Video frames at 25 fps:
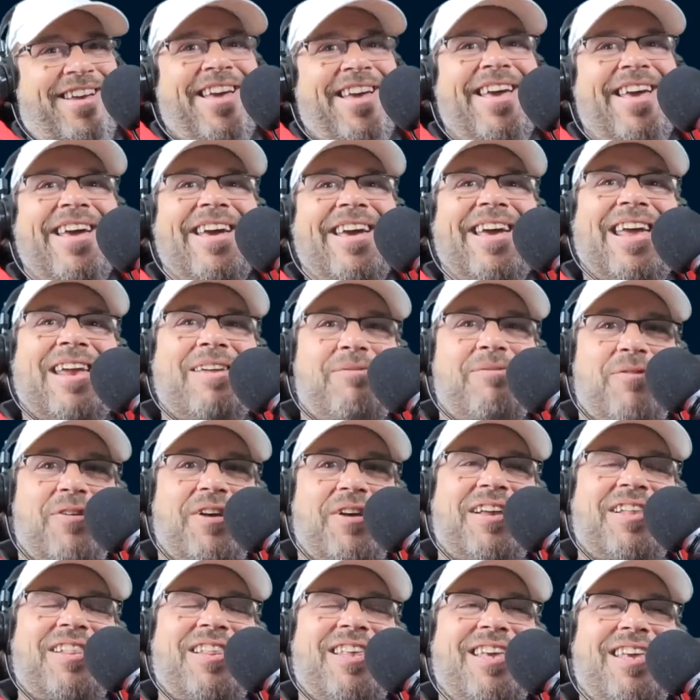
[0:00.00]
It
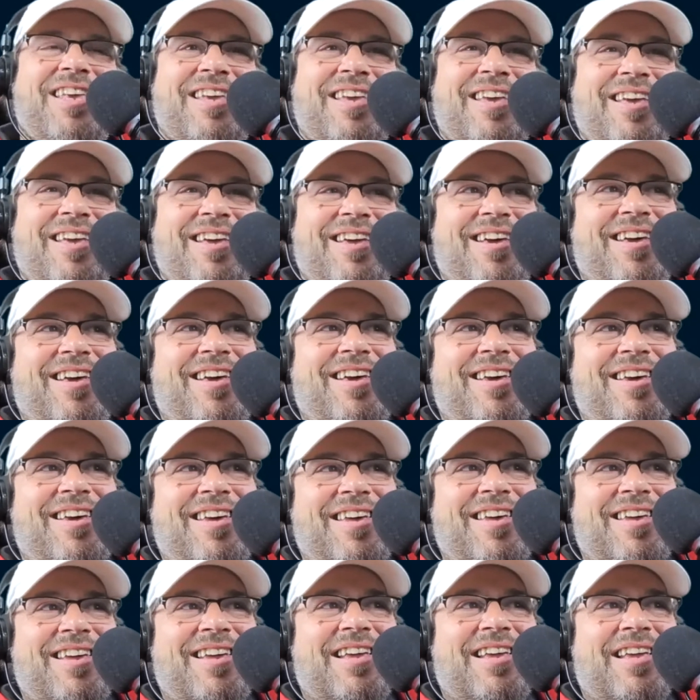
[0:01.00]
really
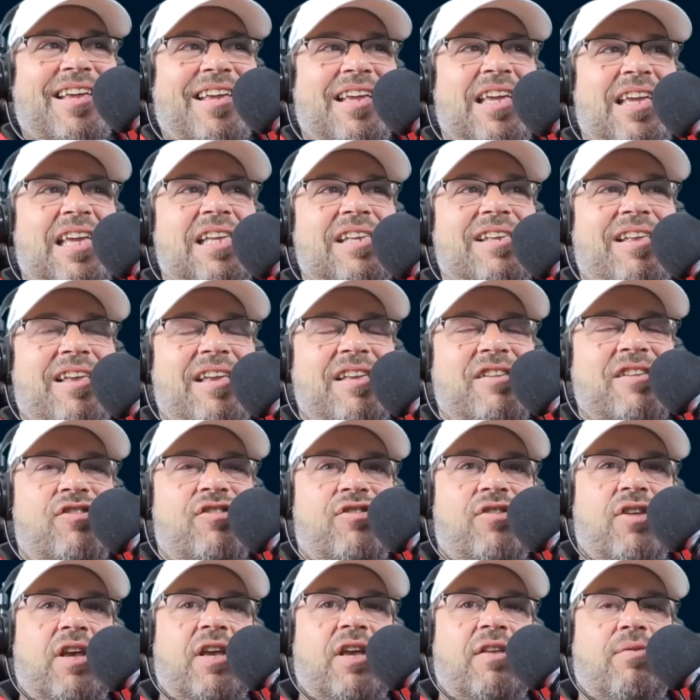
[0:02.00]

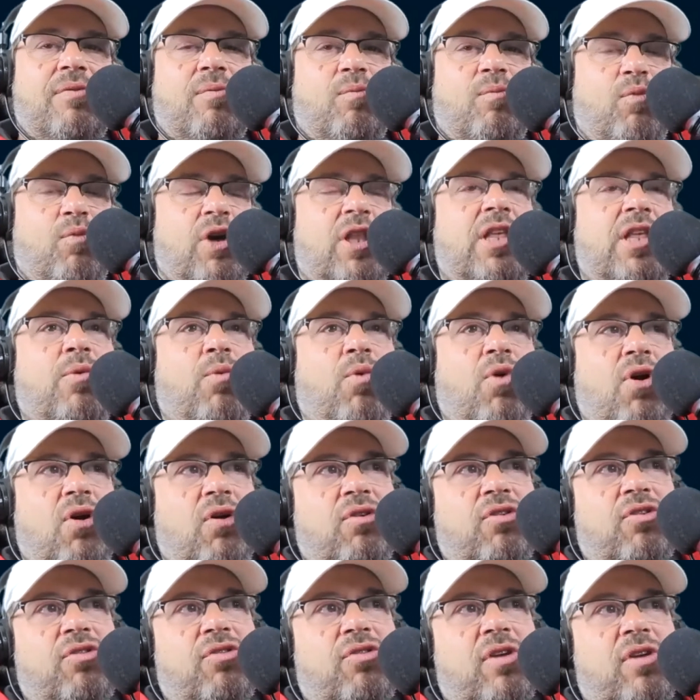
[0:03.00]
it really works.